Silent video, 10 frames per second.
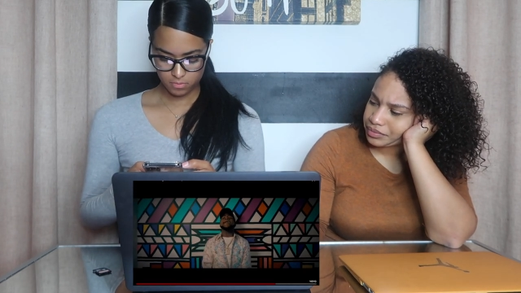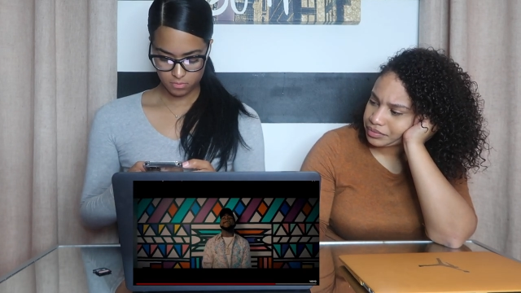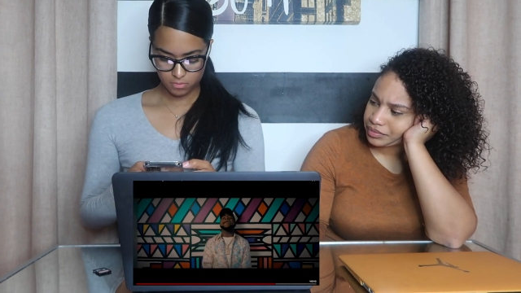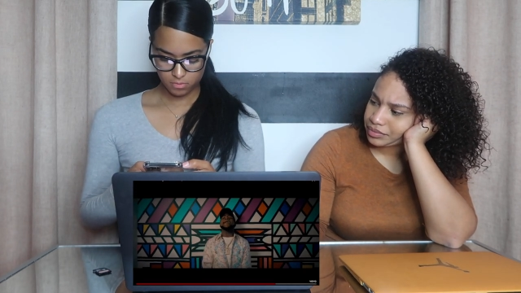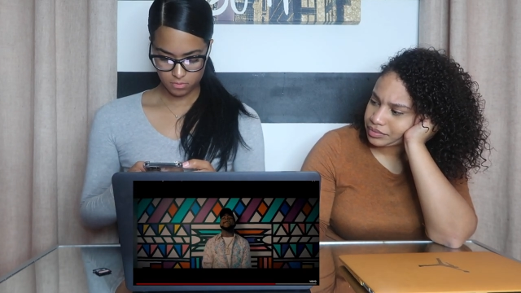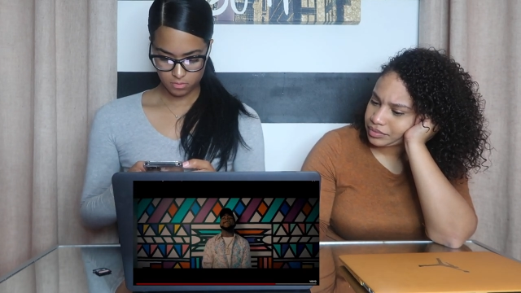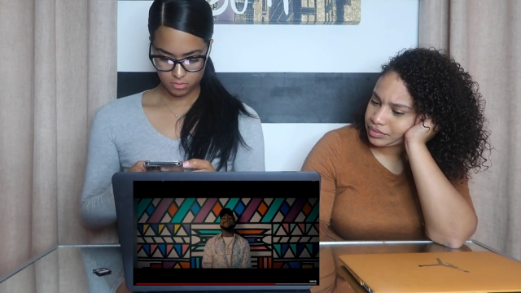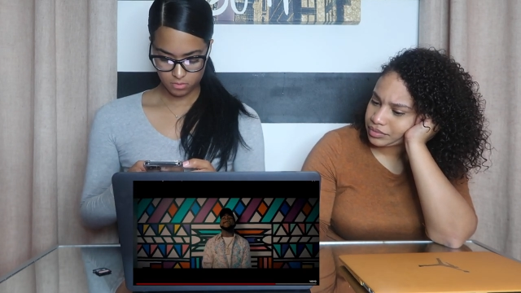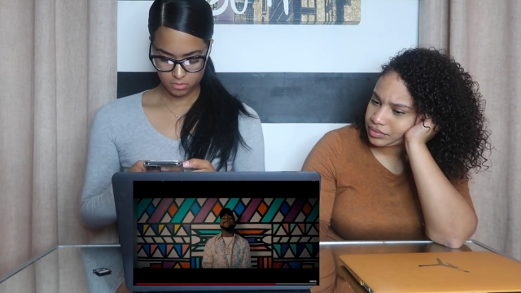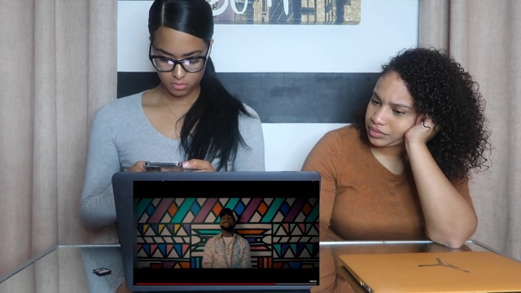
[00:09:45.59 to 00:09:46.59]

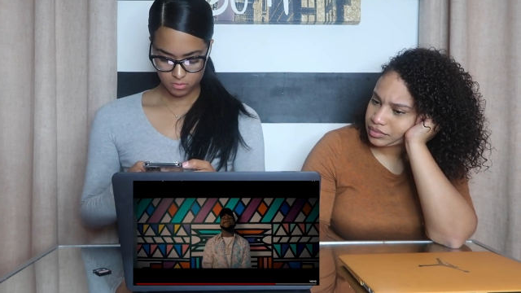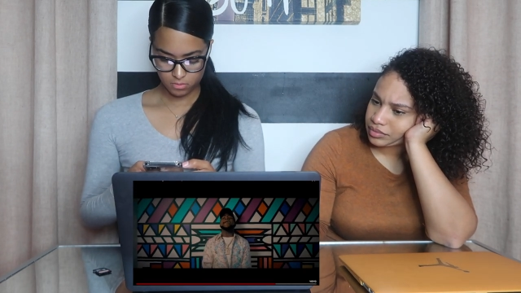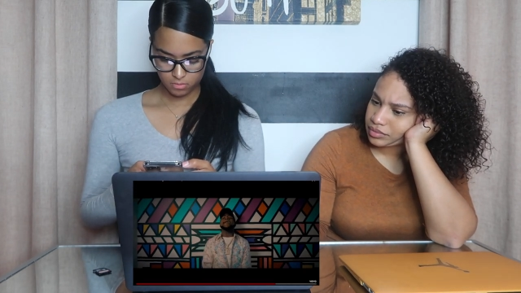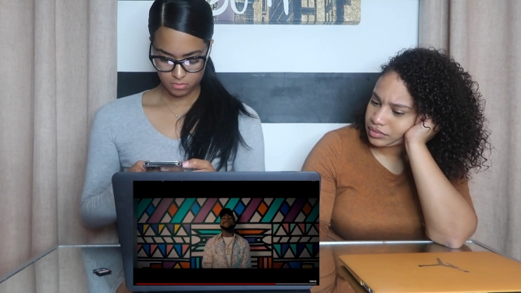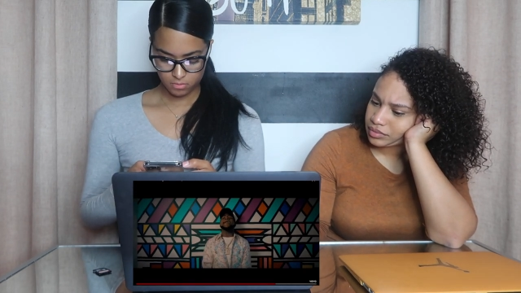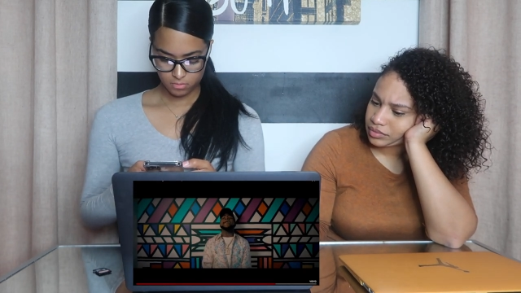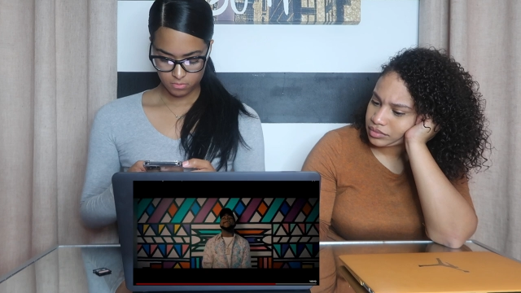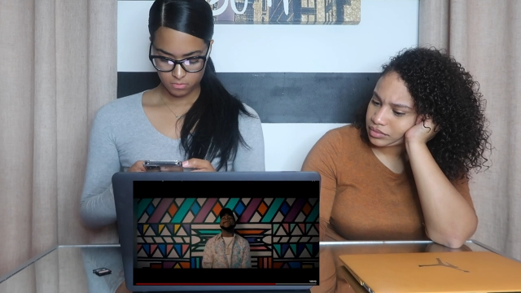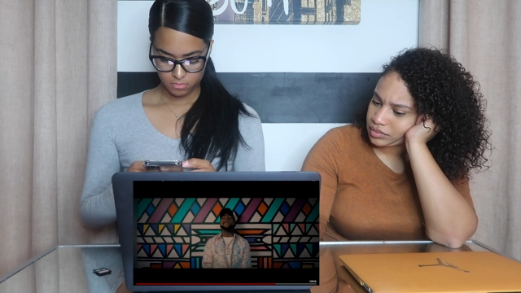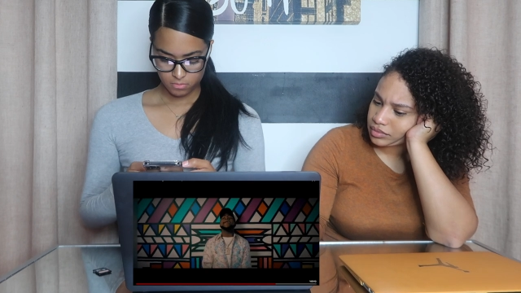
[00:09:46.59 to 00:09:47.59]

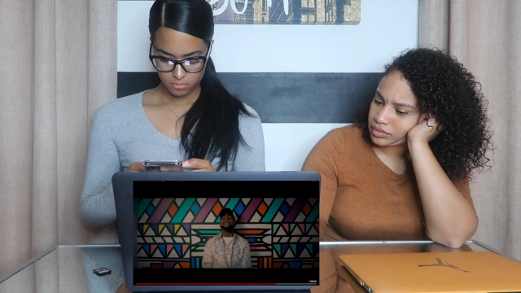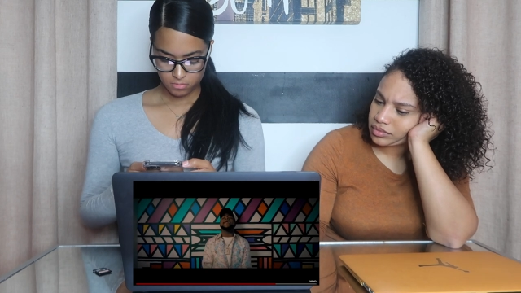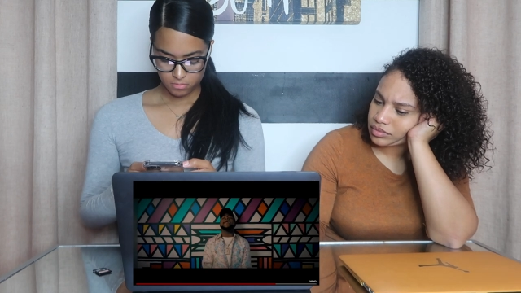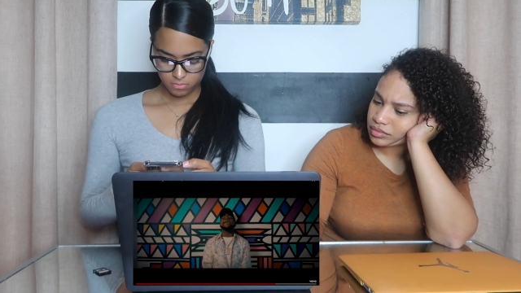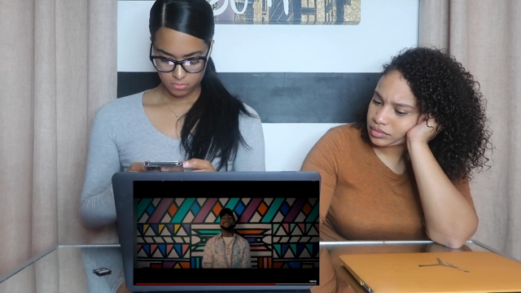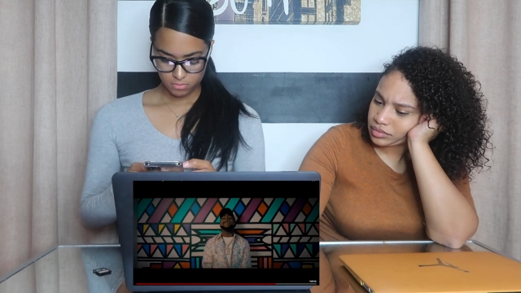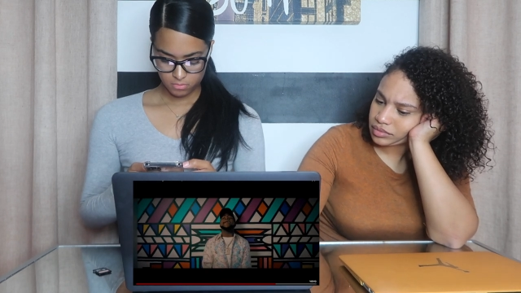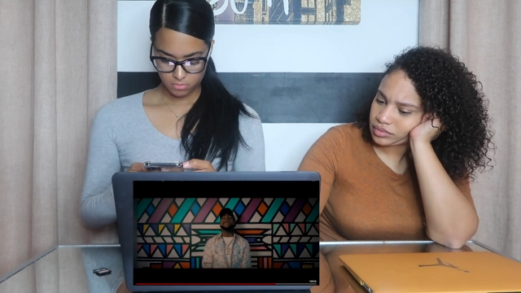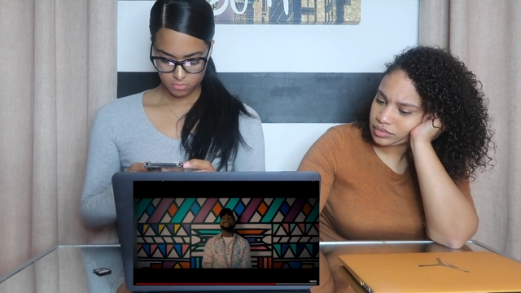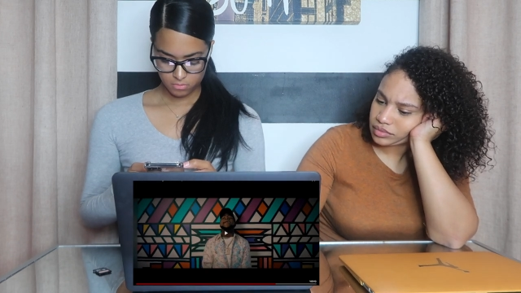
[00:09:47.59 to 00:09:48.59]

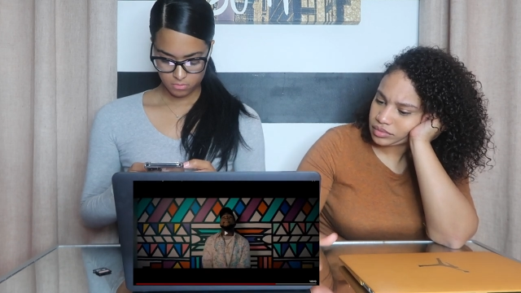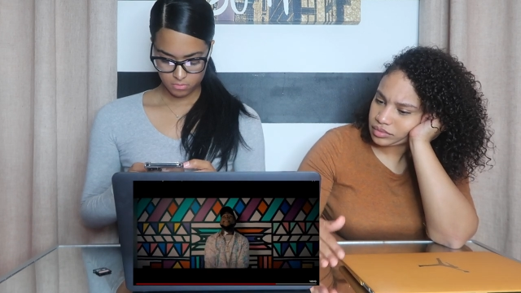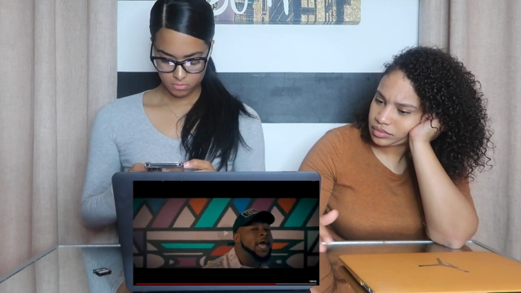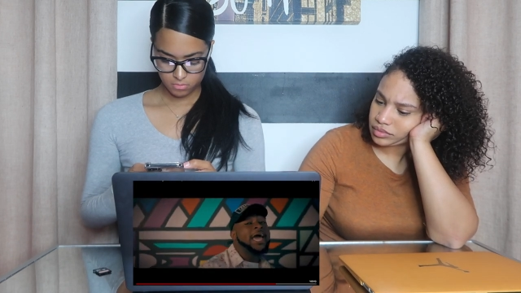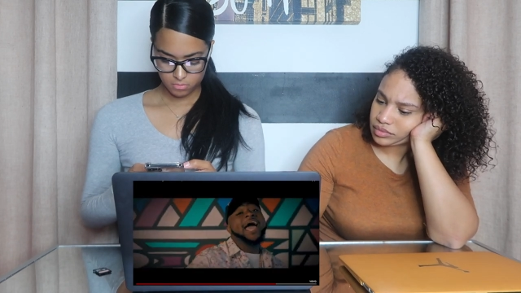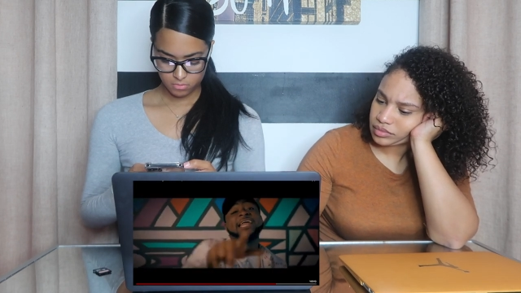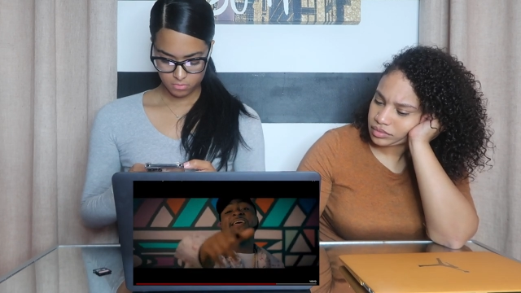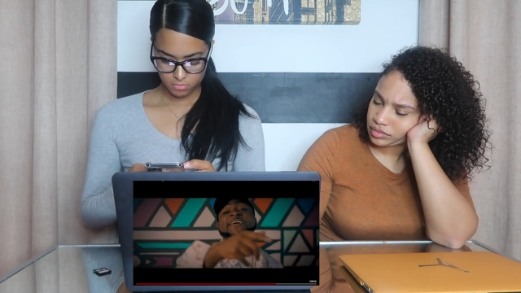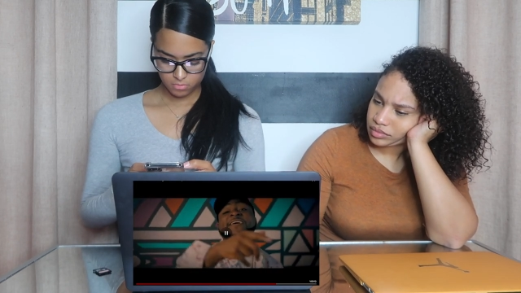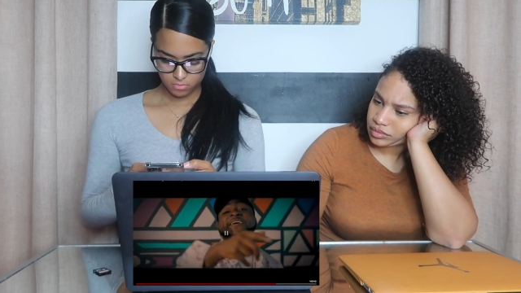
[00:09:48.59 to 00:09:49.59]

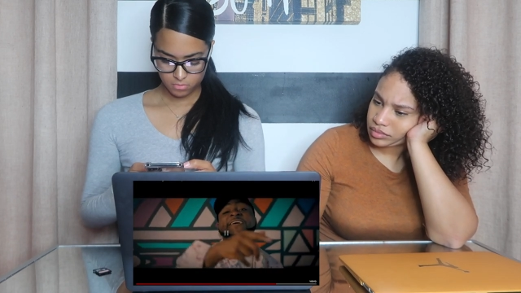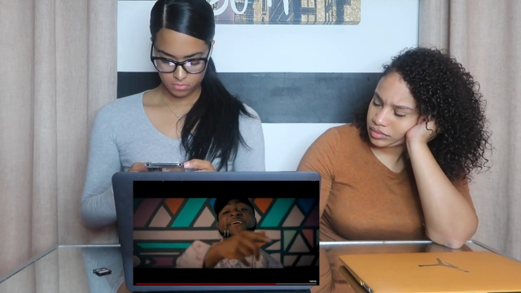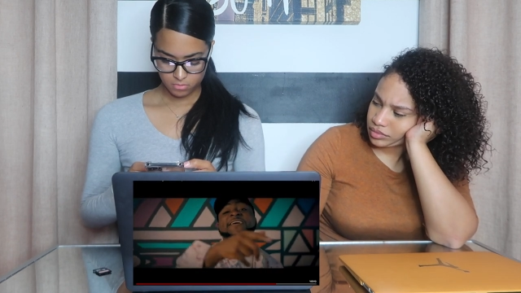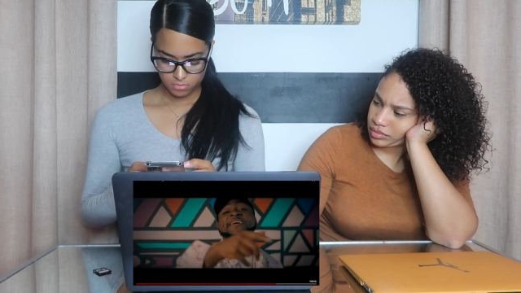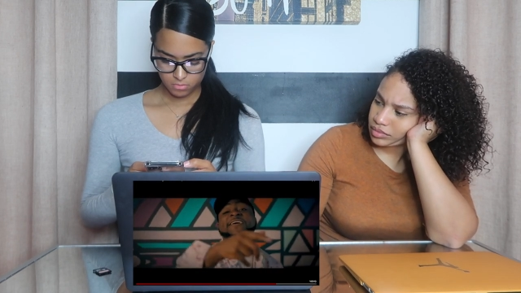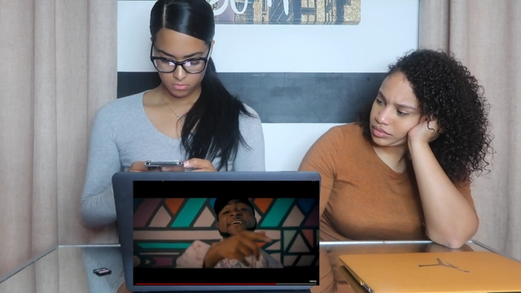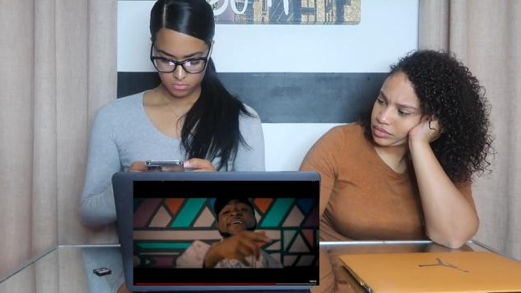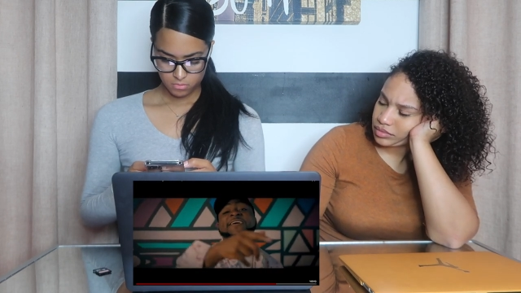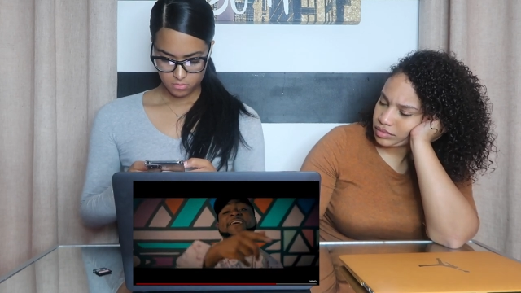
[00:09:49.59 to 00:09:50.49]
No one is speaking in this clip.